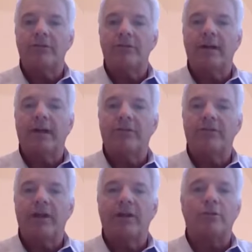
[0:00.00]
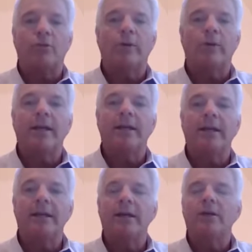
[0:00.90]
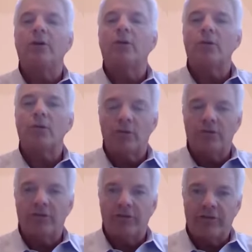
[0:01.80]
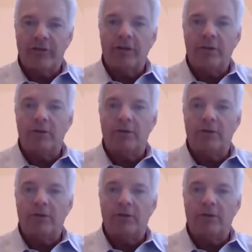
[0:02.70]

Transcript: like I said, creating urgency,